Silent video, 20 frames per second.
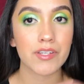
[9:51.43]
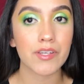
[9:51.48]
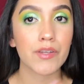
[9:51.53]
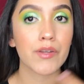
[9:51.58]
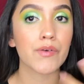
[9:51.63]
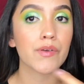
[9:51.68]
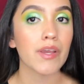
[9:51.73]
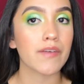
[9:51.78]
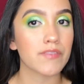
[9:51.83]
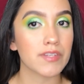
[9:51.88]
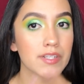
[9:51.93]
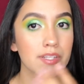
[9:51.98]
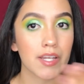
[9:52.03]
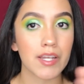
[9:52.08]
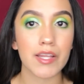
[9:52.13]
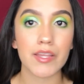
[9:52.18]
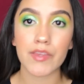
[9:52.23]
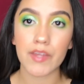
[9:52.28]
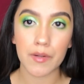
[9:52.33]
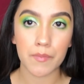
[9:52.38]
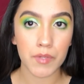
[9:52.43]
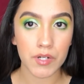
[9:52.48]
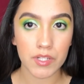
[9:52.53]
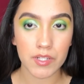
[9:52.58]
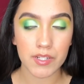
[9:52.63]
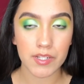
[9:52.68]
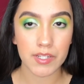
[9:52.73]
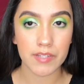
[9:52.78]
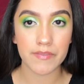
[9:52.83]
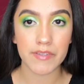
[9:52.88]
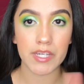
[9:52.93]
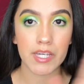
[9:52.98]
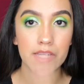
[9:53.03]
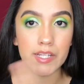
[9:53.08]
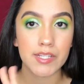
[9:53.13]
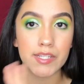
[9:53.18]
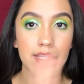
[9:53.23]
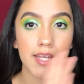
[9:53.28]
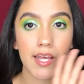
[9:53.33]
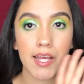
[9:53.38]
You know, you have to send in their birth
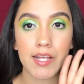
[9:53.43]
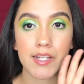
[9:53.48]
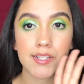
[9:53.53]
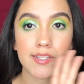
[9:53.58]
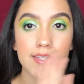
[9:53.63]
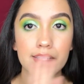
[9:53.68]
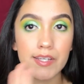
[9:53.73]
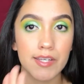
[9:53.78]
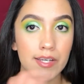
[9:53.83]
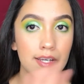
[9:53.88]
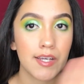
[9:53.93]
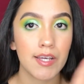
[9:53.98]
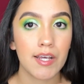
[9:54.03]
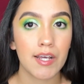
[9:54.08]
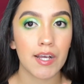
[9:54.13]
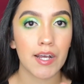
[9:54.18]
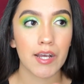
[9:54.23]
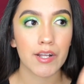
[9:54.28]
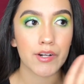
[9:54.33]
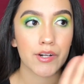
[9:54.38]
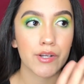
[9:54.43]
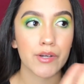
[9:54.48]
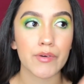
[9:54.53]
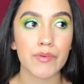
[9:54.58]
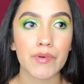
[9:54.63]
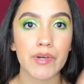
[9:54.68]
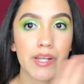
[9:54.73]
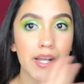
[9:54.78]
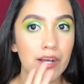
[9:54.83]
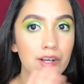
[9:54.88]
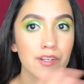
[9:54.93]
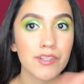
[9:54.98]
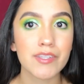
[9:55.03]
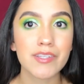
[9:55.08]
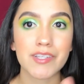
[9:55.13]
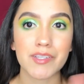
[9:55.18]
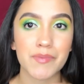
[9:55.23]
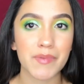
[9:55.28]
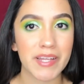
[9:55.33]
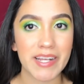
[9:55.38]
certificates and I don't know what else,
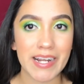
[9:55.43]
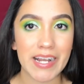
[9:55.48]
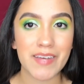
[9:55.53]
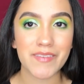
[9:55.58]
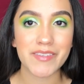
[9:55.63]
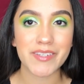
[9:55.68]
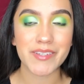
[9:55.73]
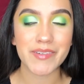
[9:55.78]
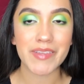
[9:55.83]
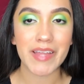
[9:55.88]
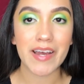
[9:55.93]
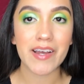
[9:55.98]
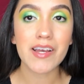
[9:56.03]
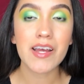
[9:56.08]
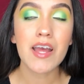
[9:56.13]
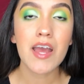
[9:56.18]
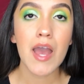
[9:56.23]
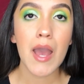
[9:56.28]
because we didn't have to do that.